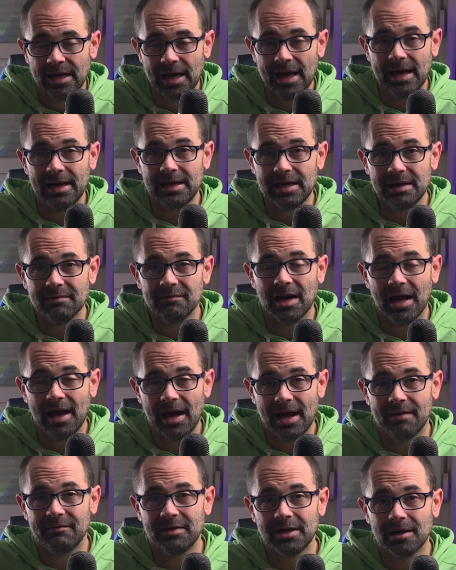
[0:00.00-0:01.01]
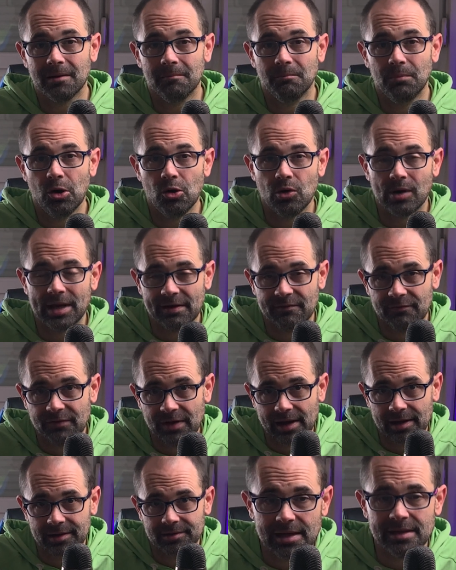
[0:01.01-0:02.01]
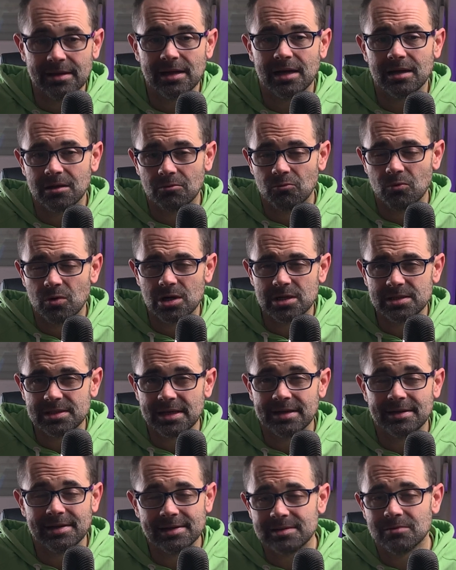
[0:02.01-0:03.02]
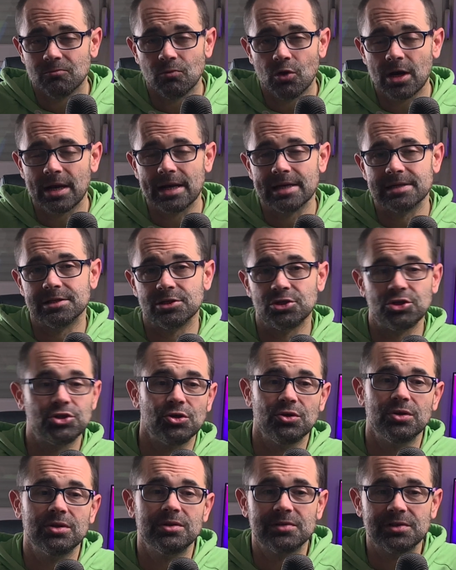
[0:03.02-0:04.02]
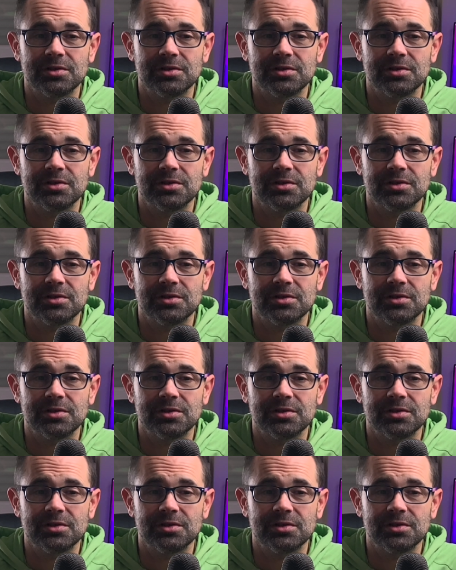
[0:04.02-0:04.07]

and even having a bokeh effect. In other words, it doesn't work as it should,